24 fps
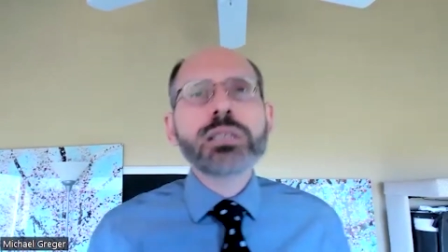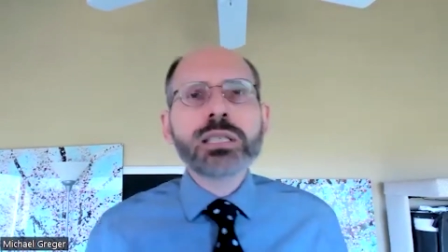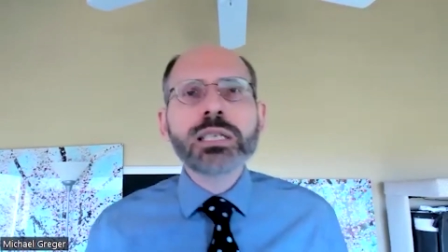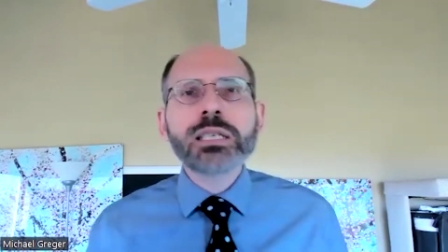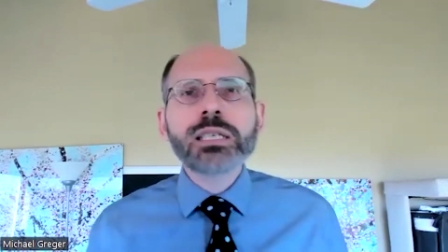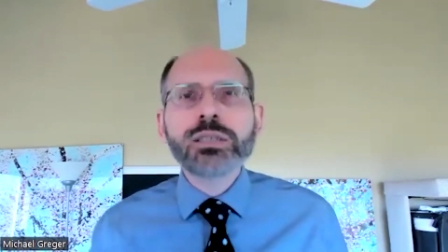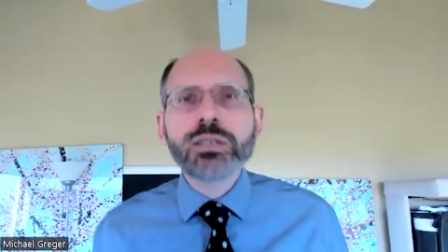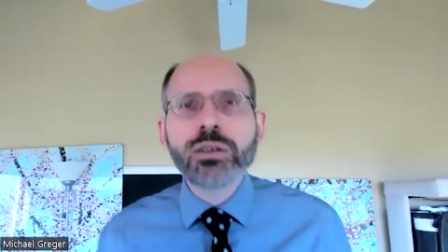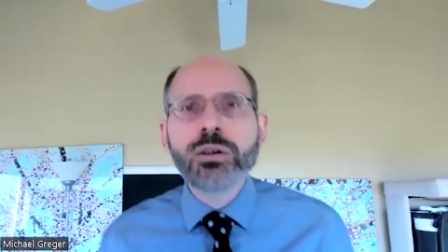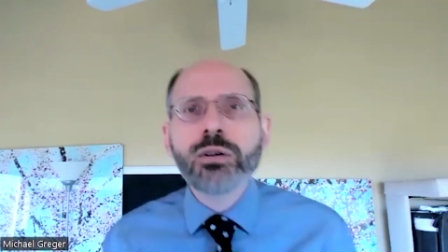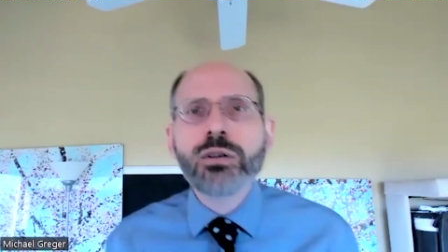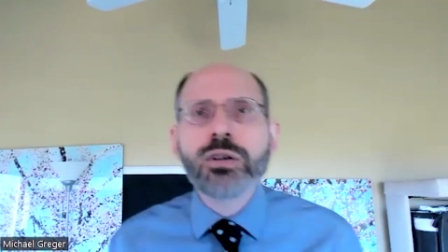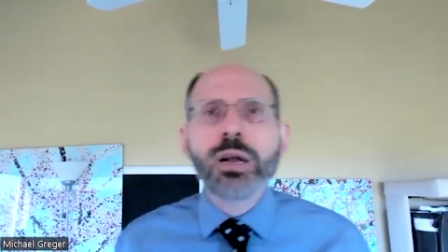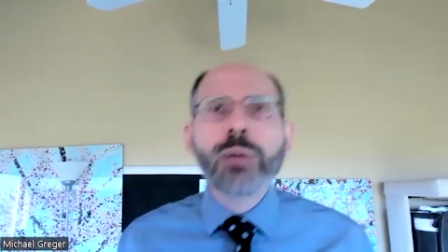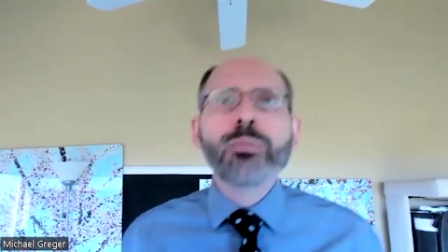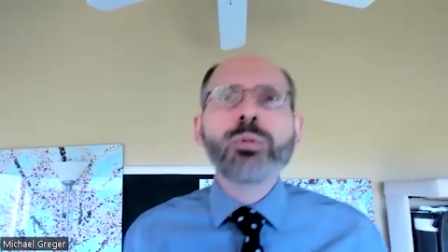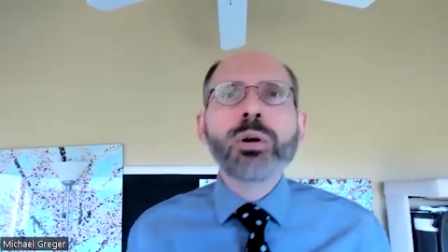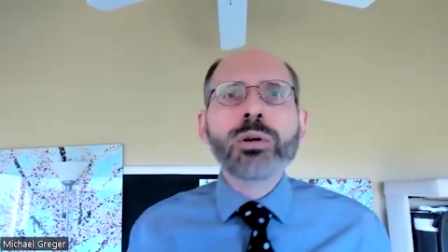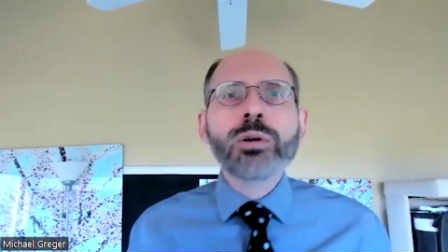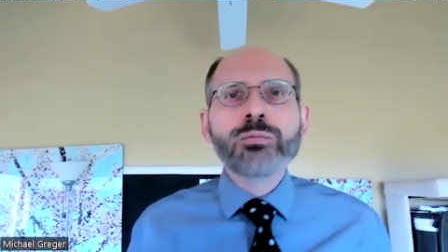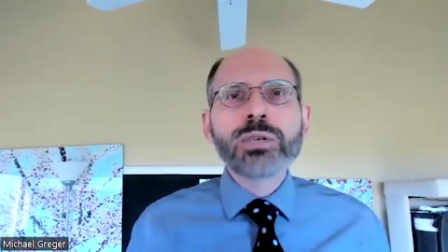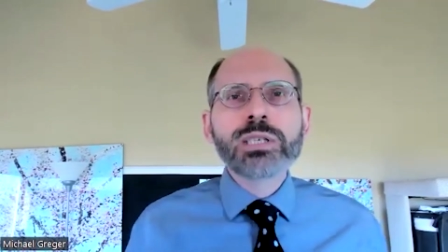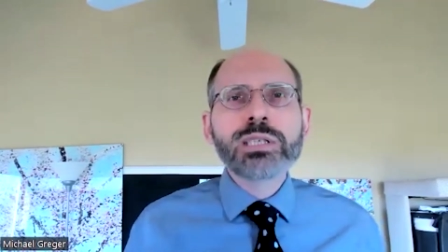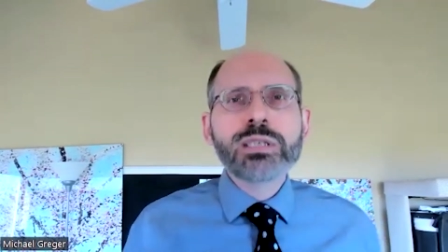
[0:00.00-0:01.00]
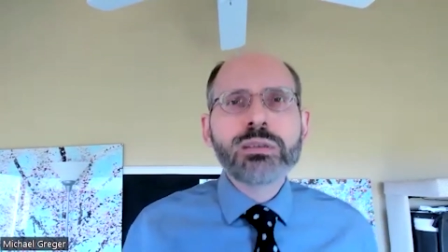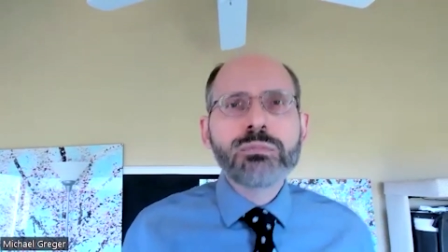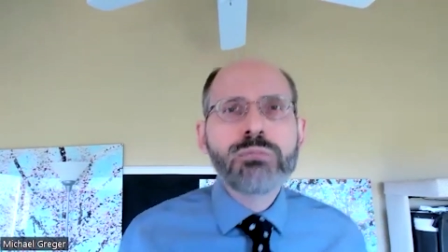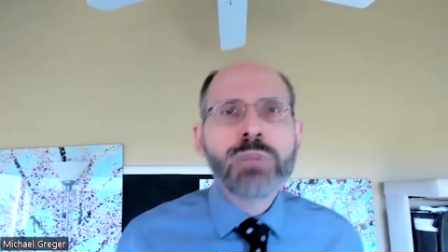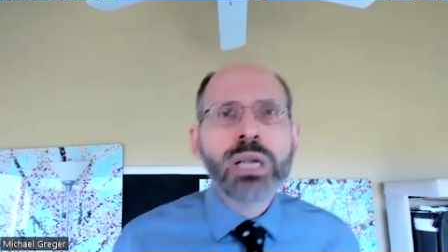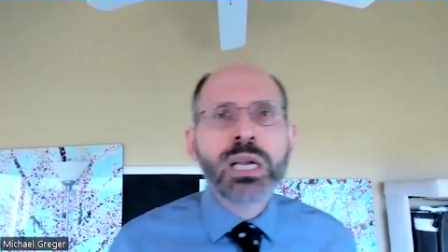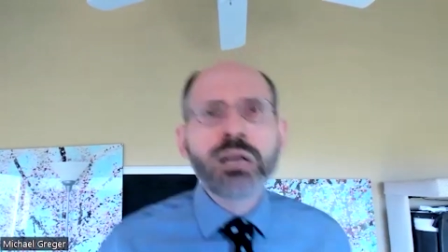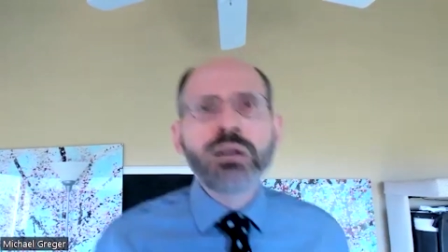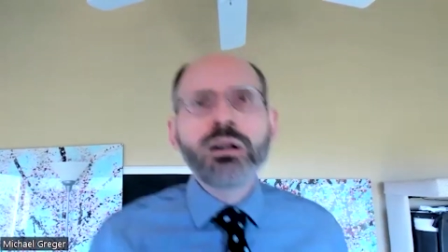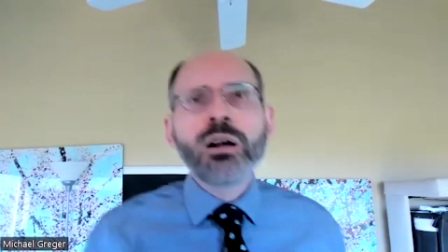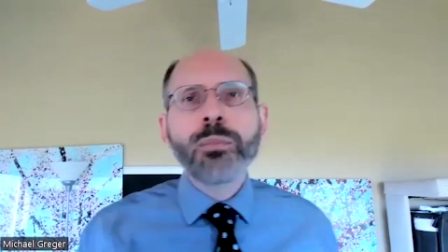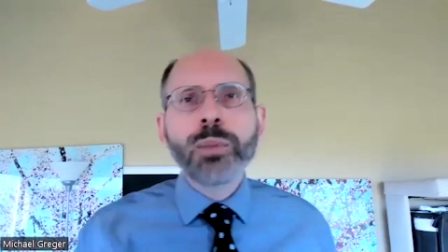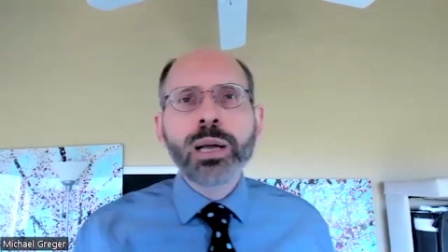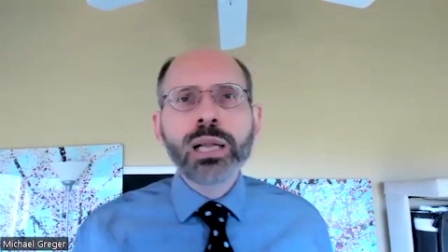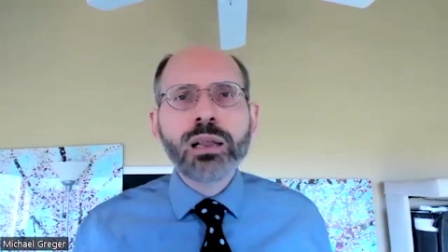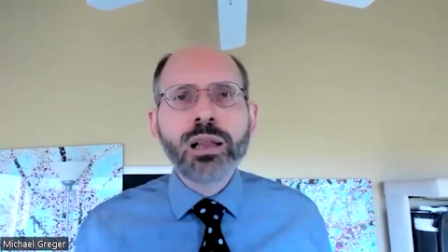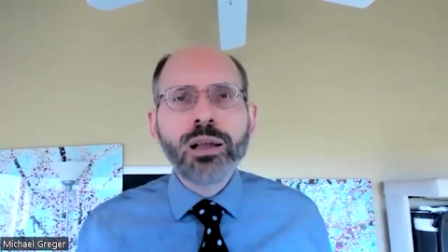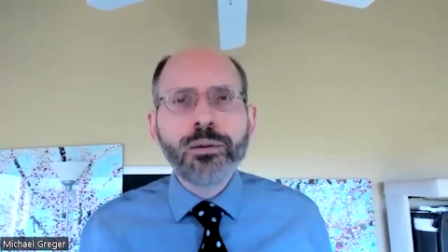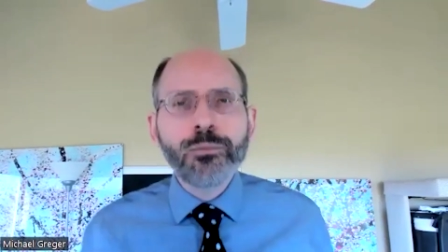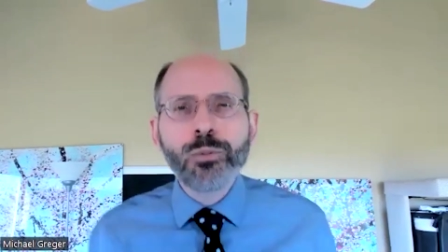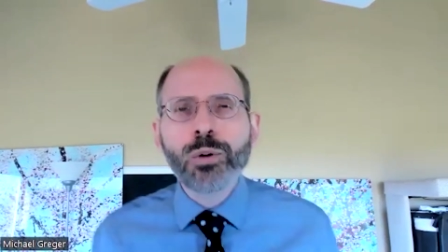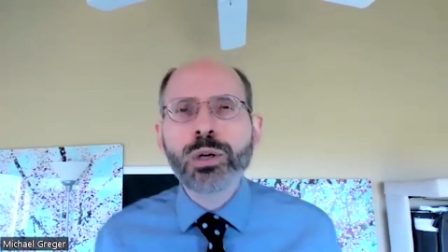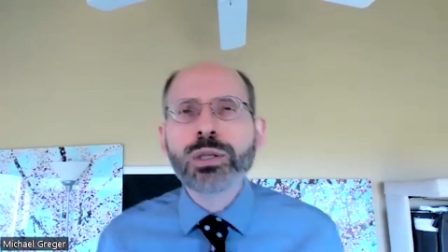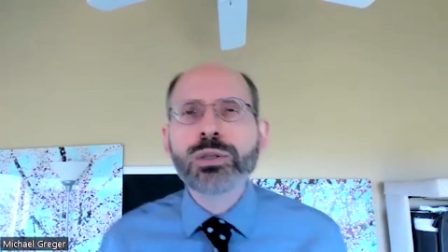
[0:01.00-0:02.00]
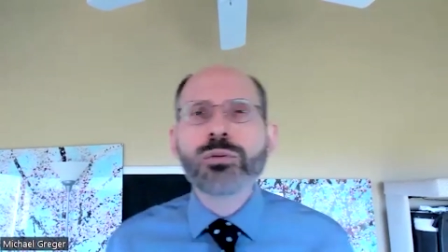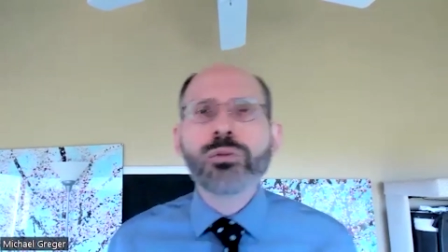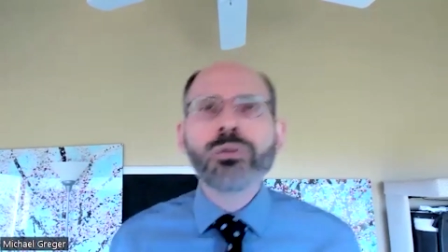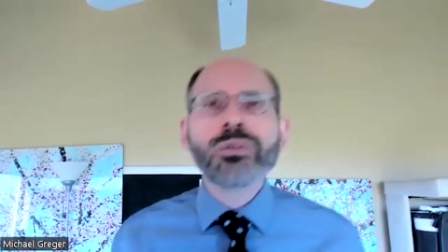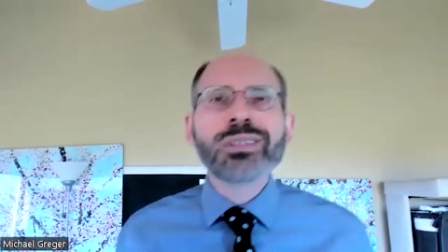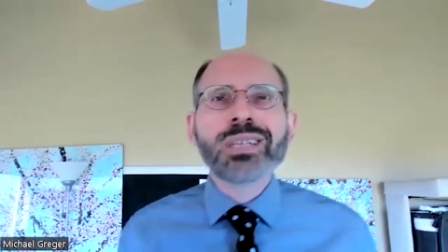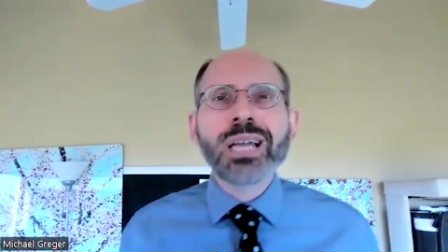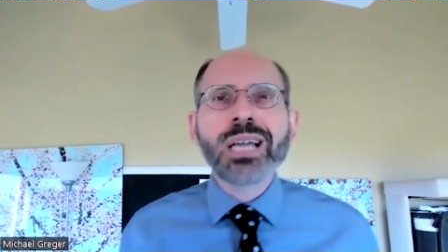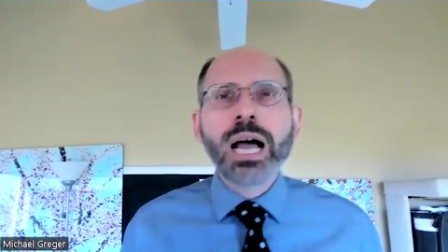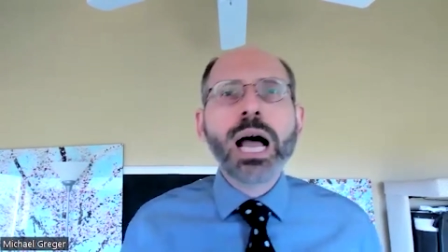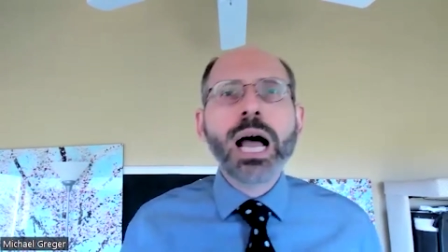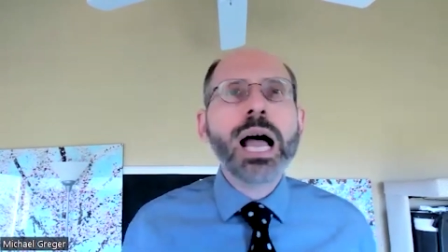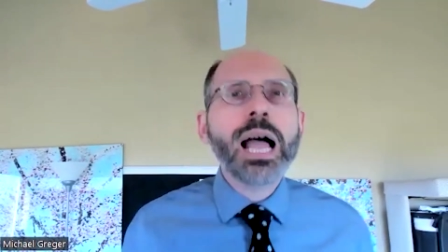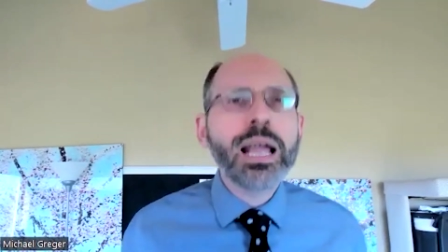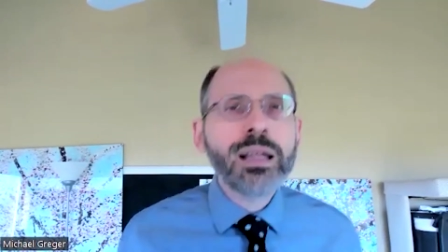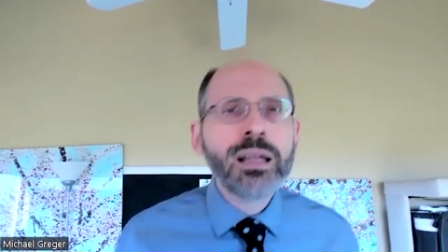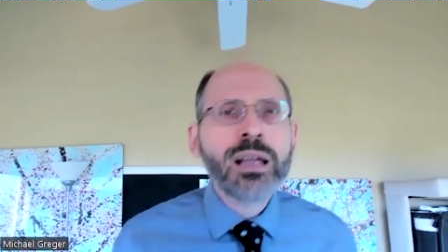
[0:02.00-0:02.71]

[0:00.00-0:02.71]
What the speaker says: Number one reason me and all my loved ones will die.